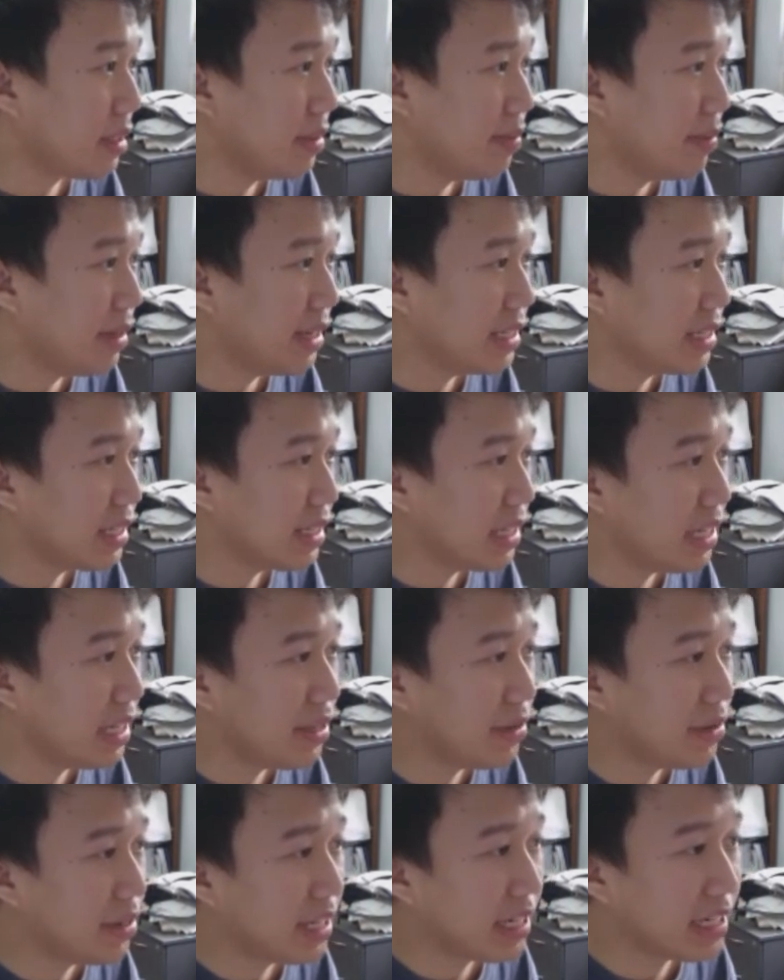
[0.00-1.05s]
Basically
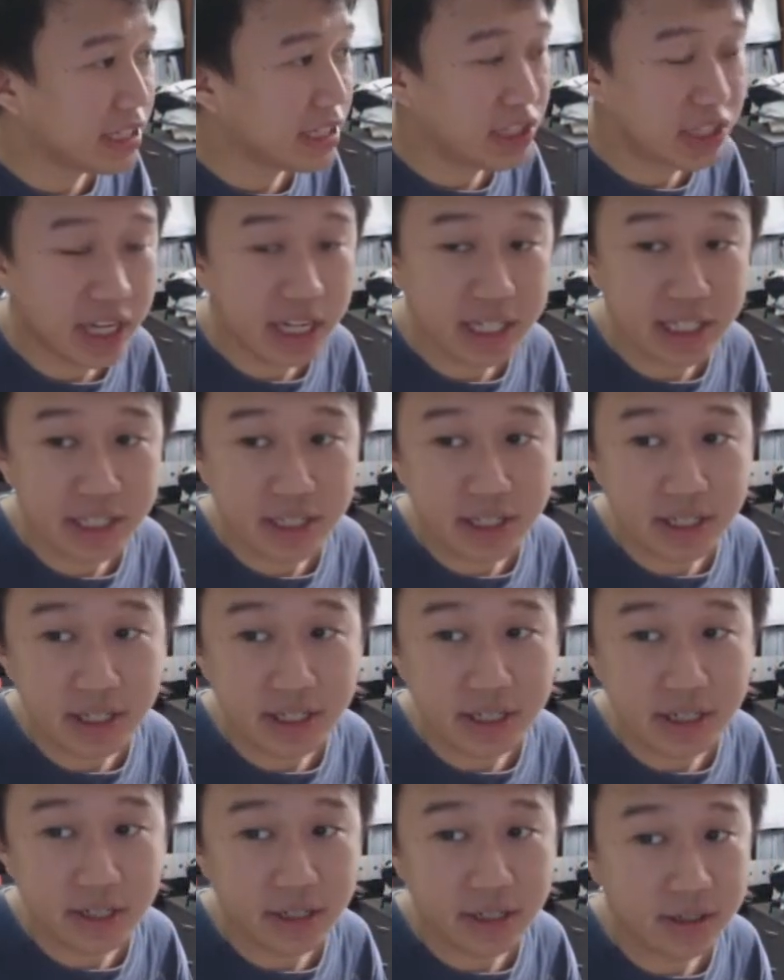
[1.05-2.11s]
you can adjust
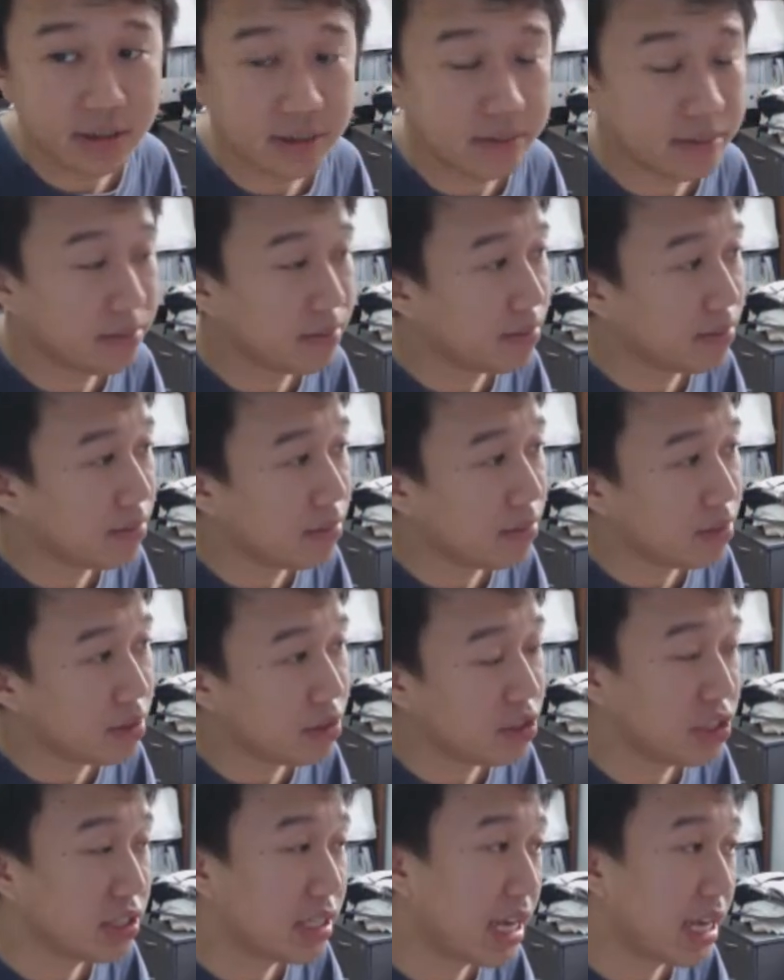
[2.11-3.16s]
the
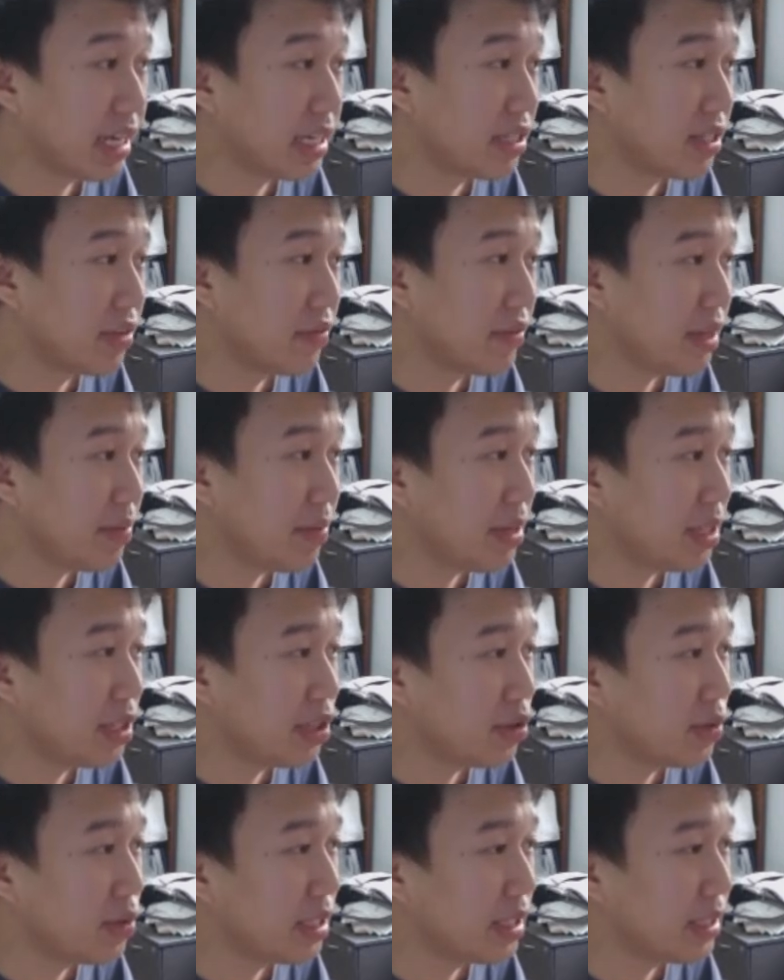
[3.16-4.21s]
size of the image
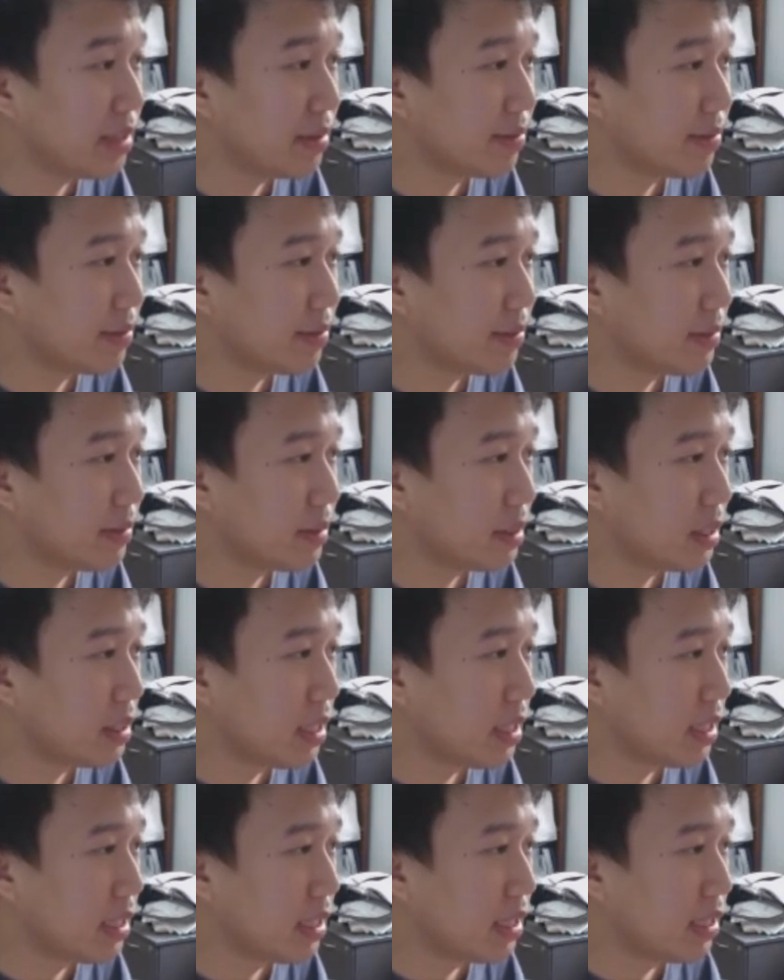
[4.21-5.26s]
you want.
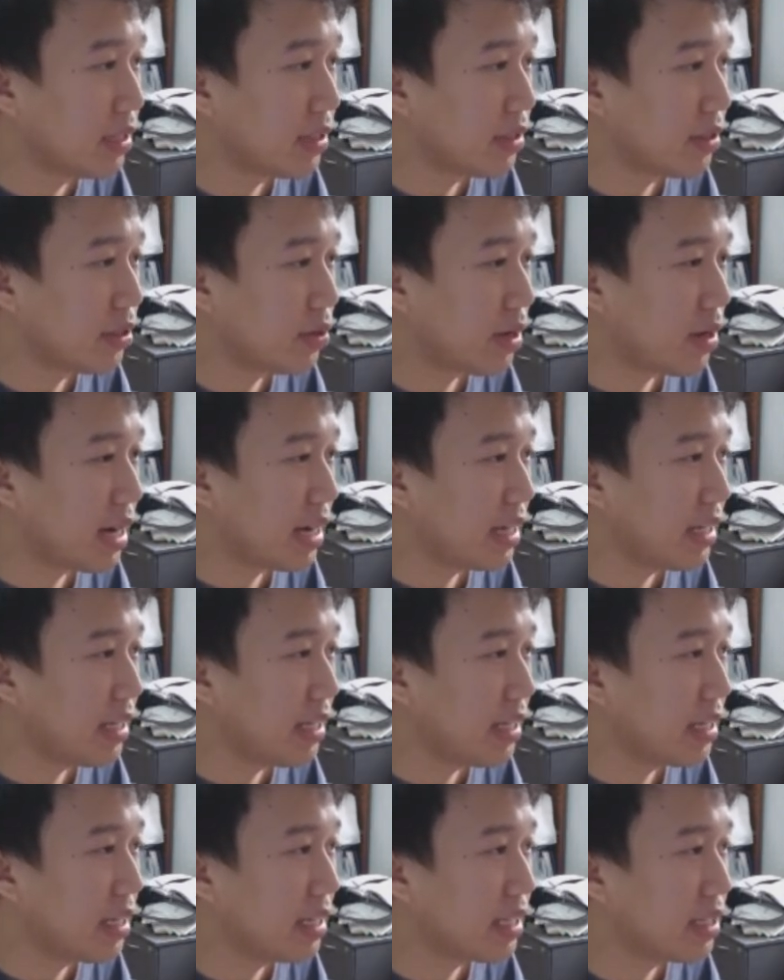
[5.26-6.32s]
So I
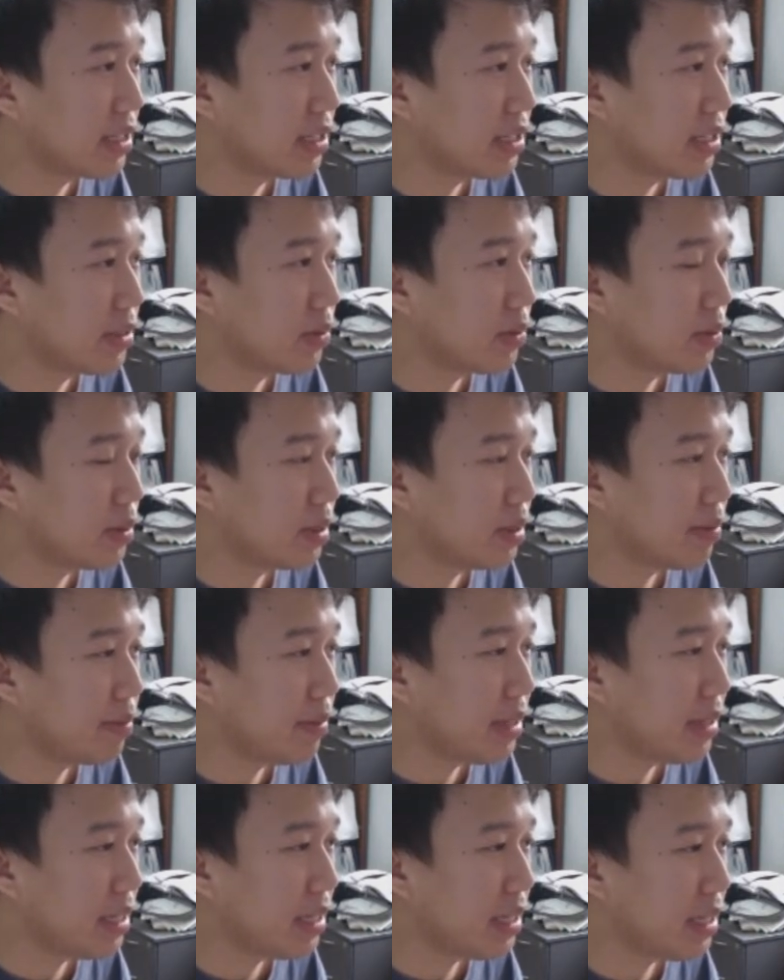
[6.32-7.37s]
think this would
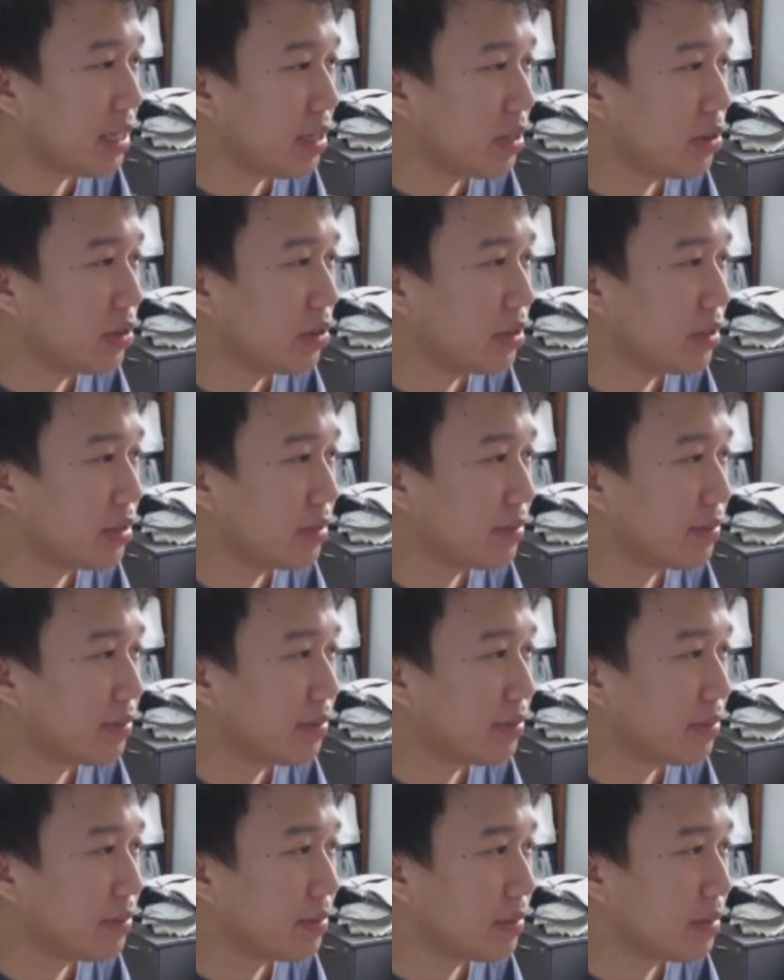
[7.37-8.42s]
be good.
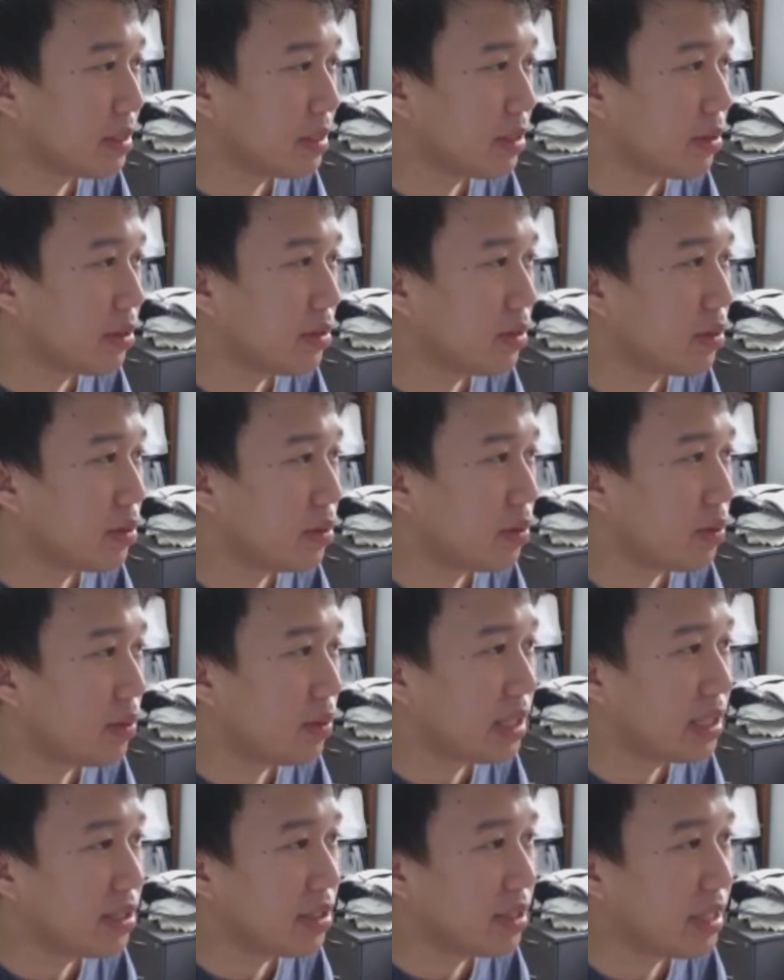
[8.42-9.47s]
So
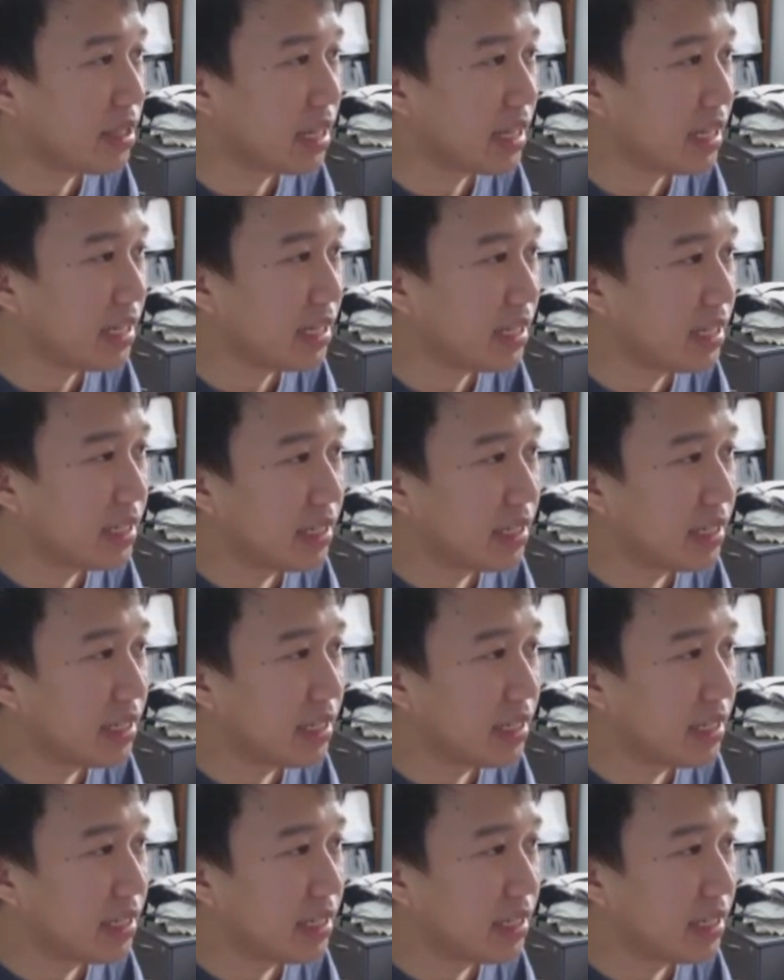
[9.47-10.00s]
once you're done,